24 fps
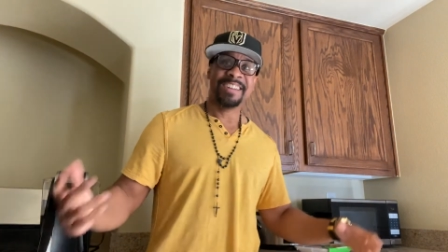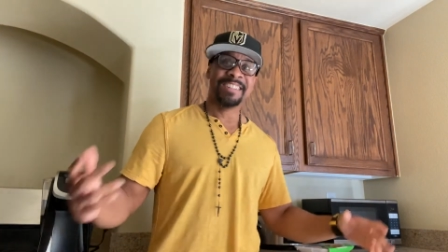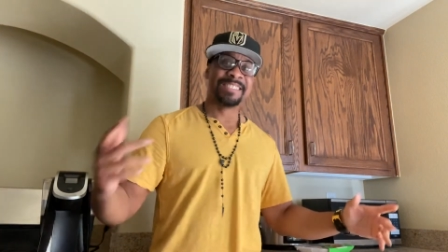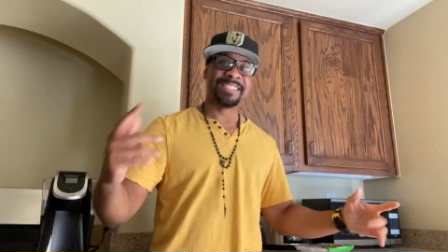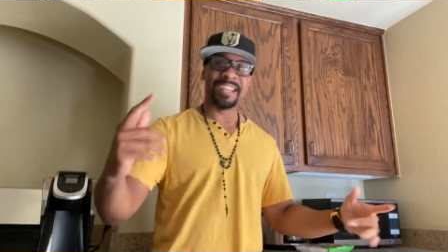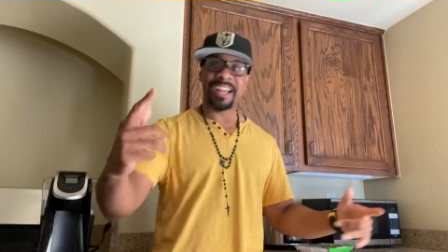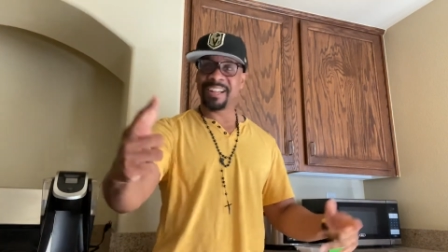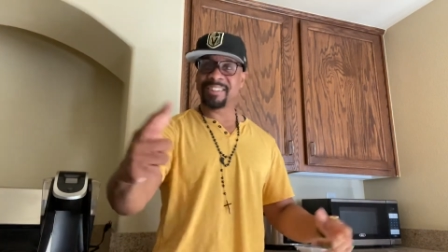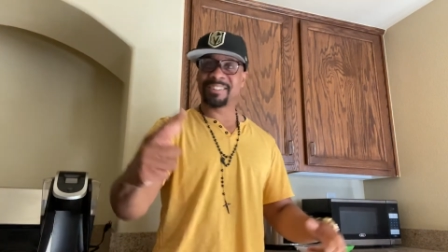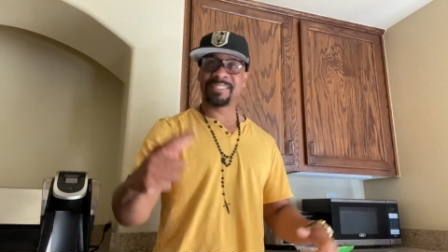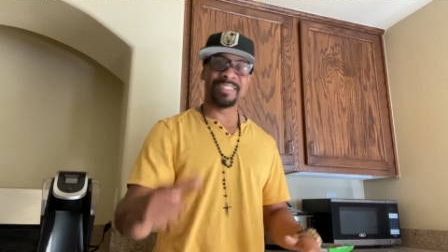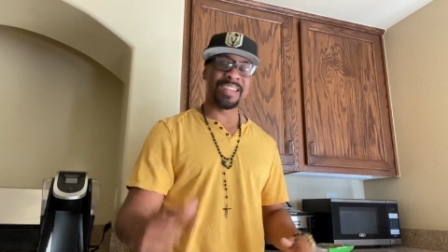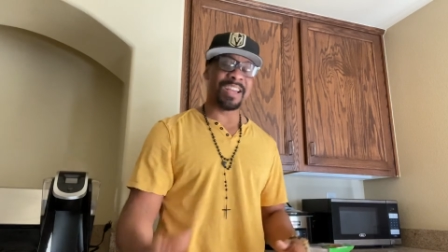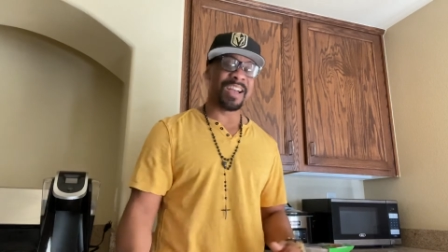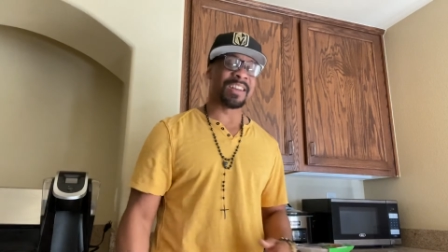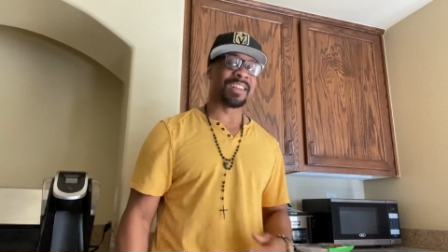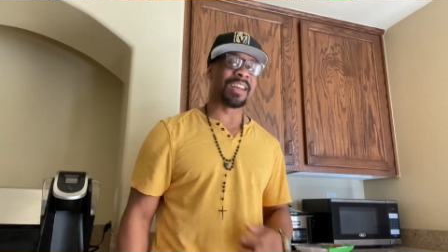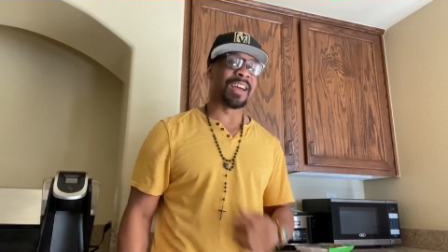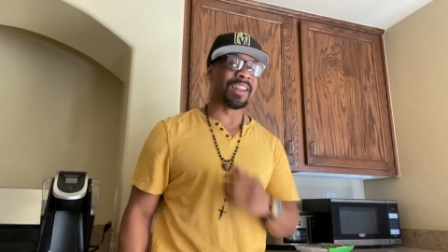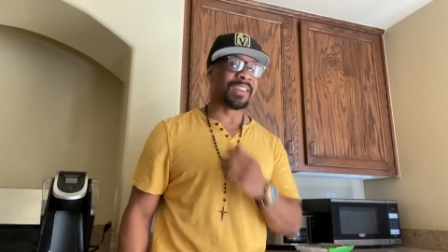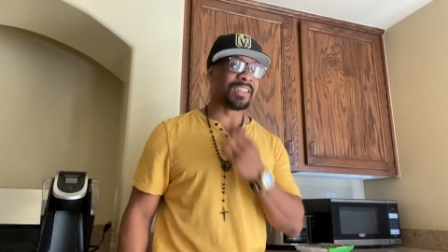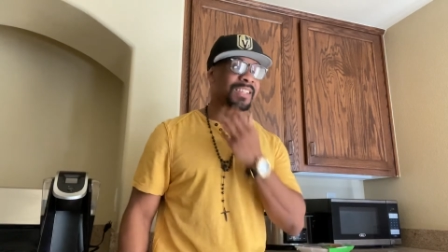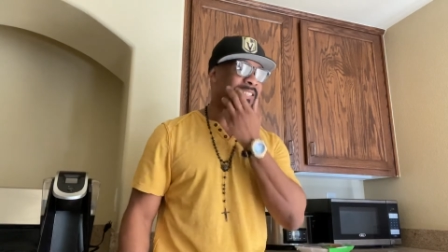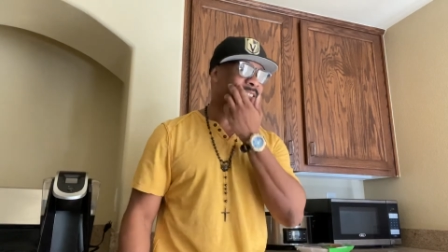Tatiana
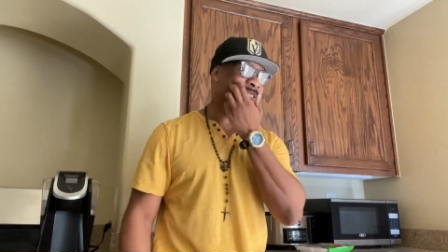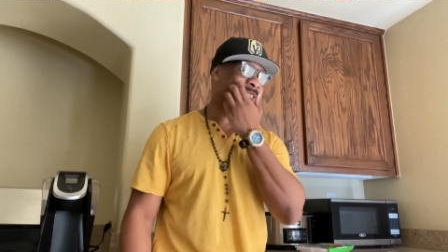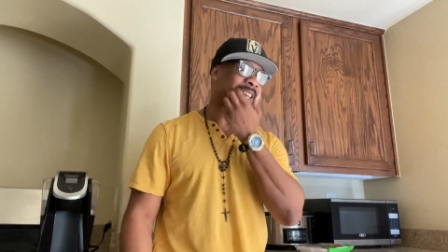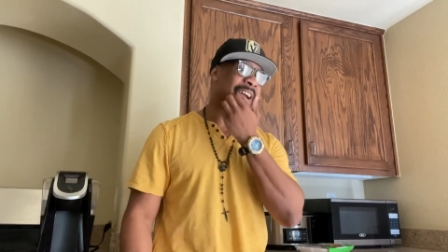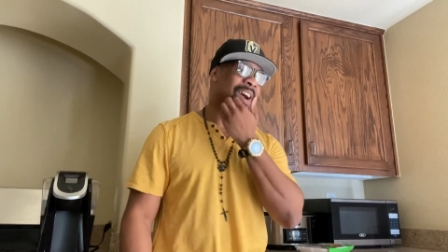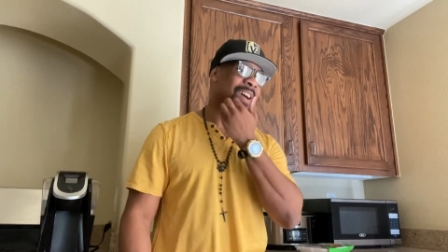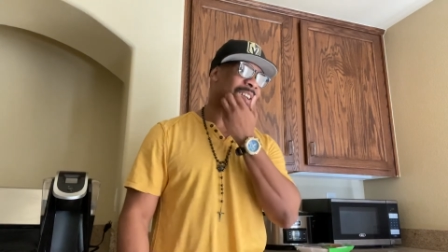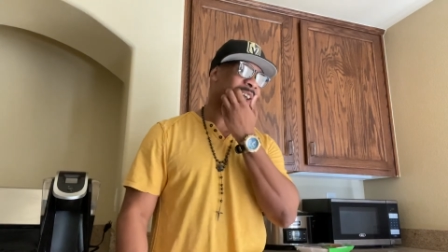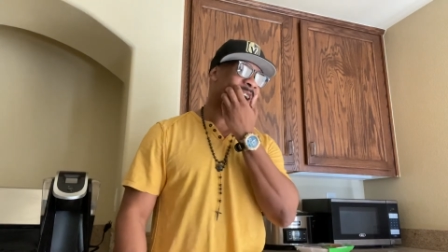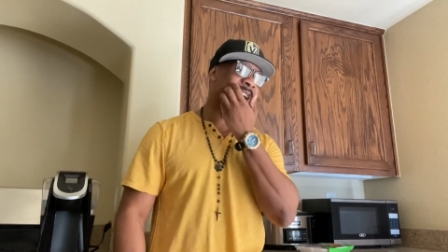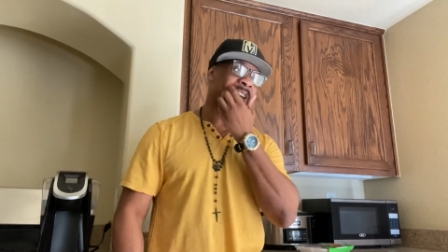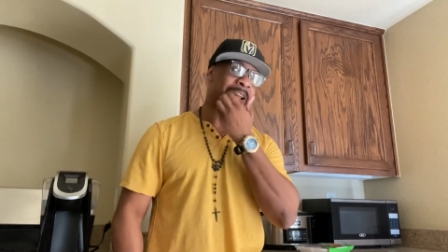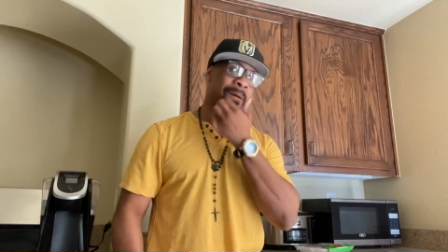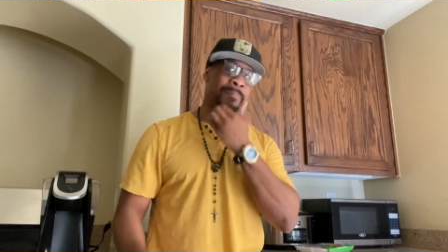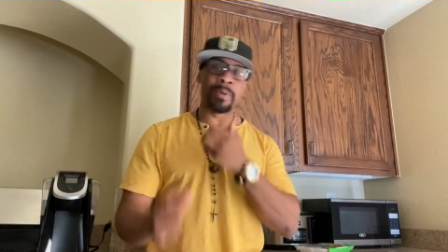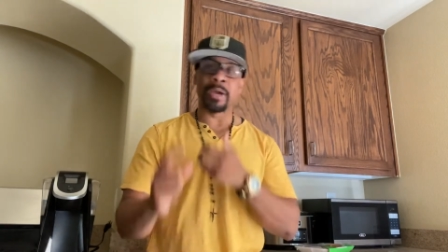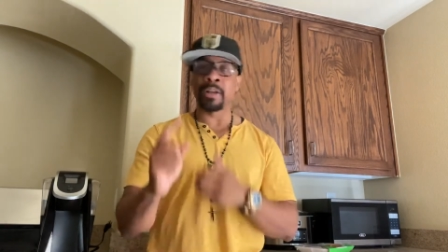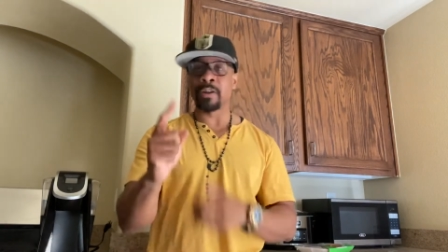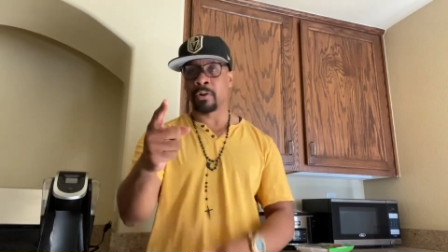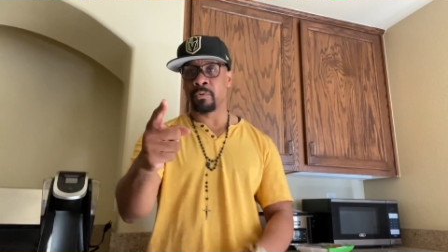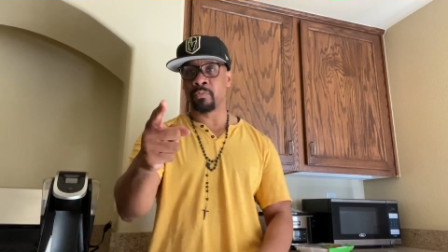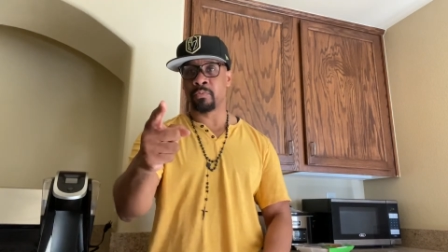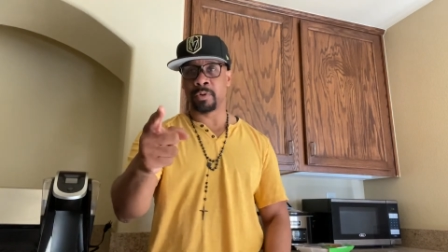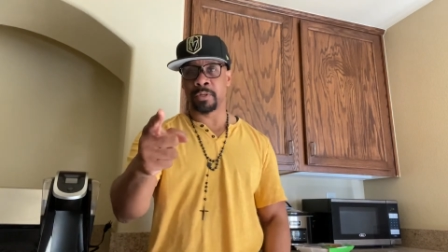Ali, shout out. I met
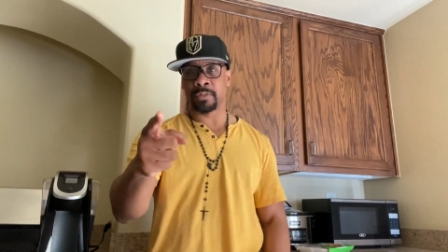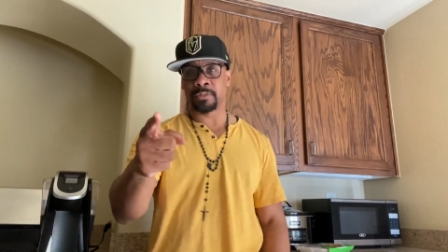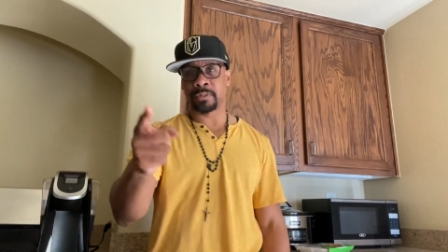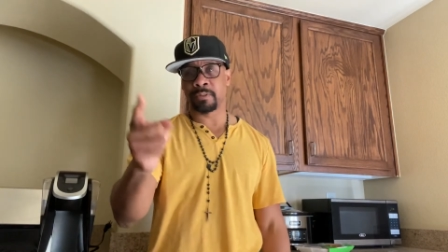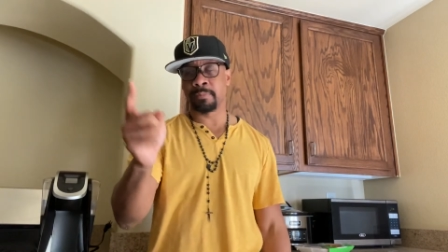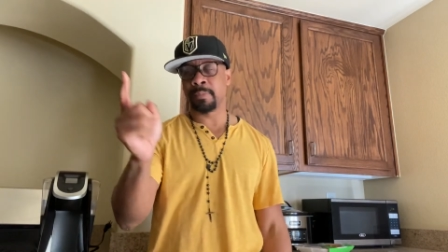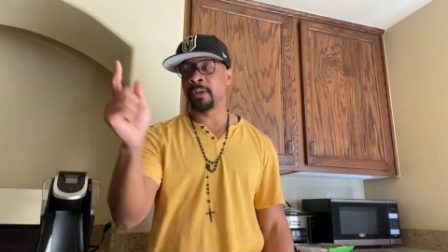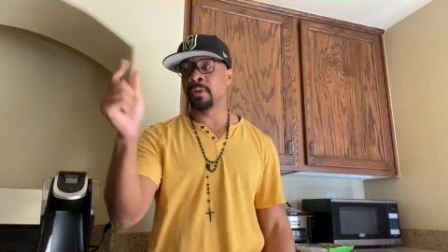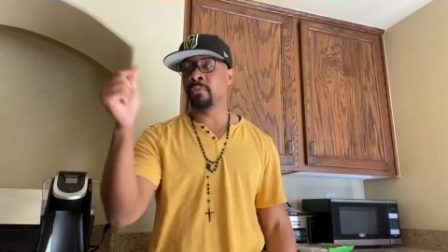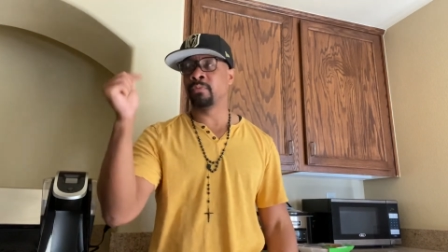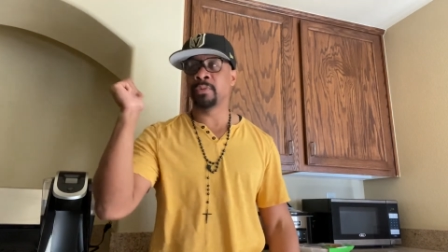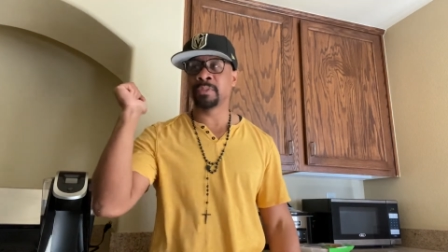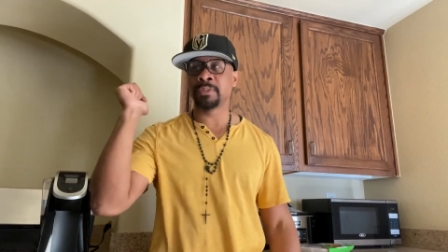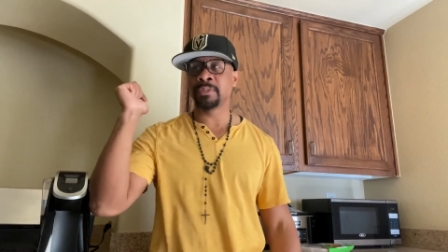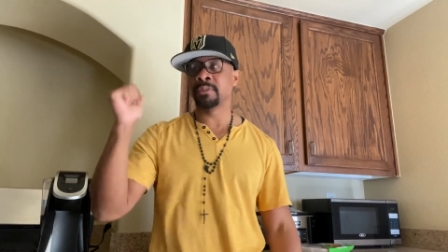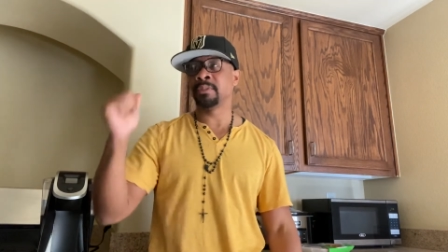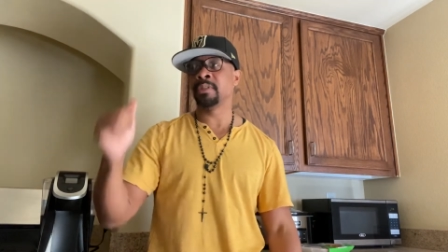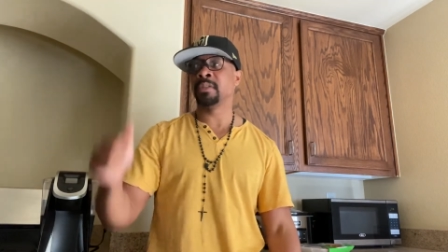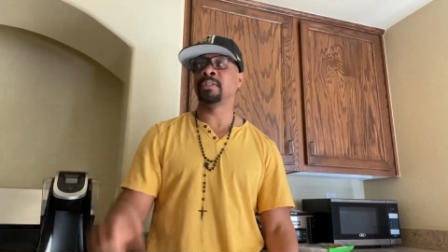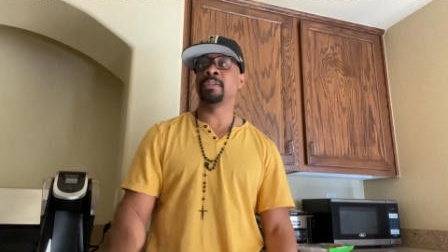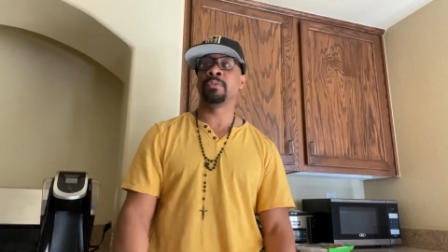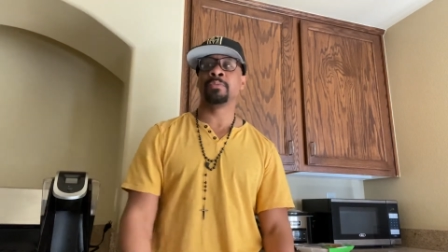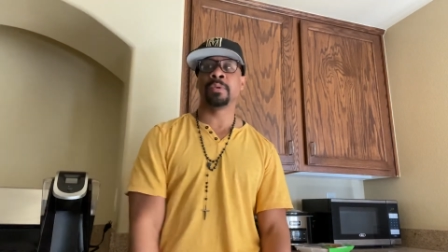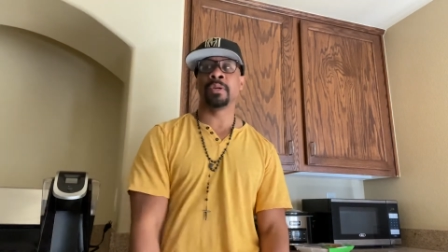her once in
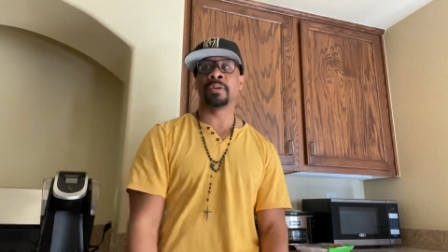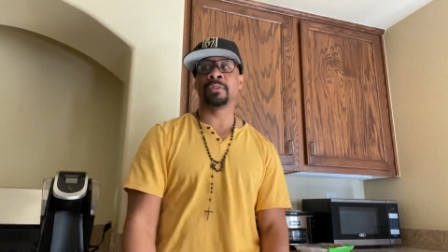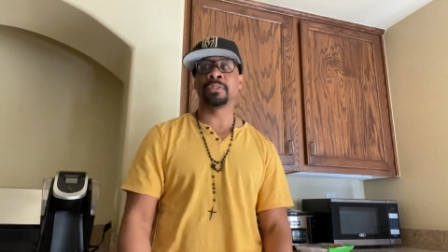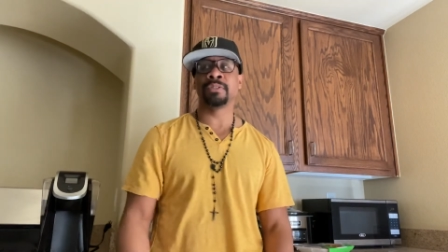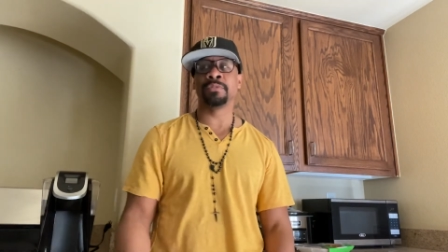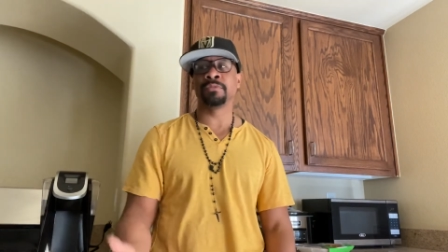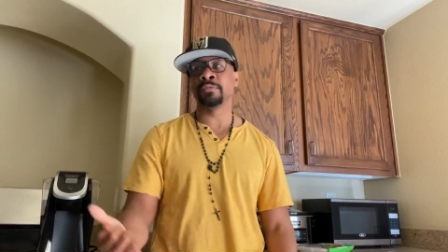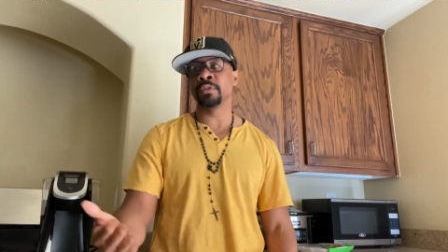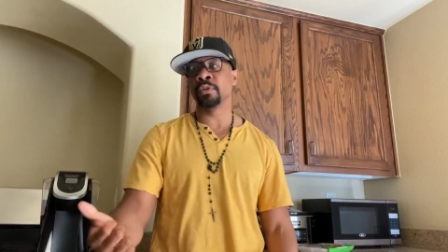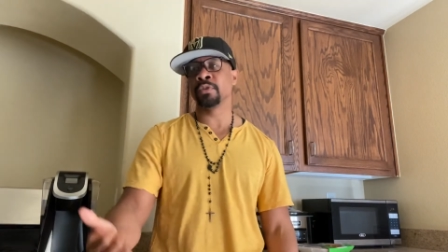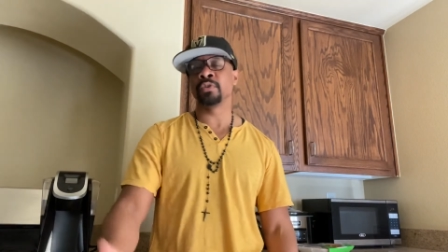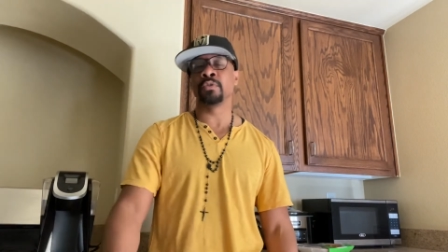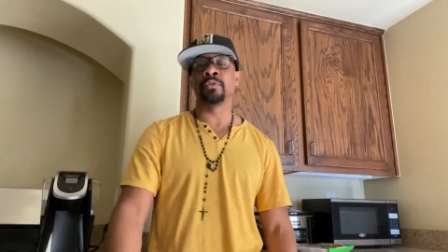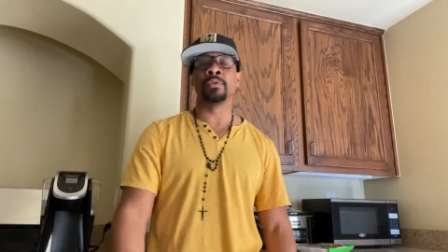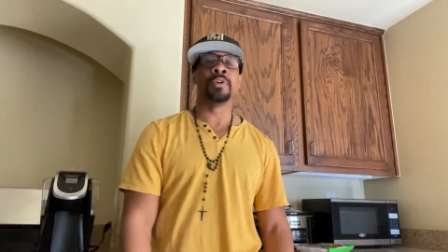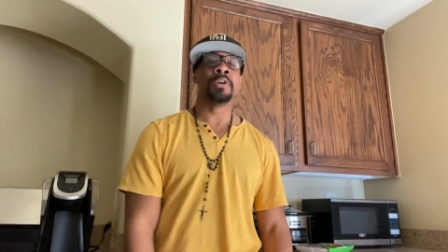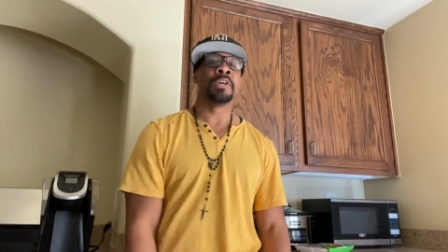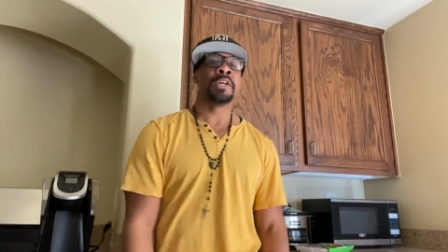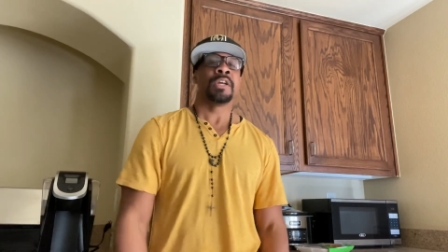Disney World. She's real cool.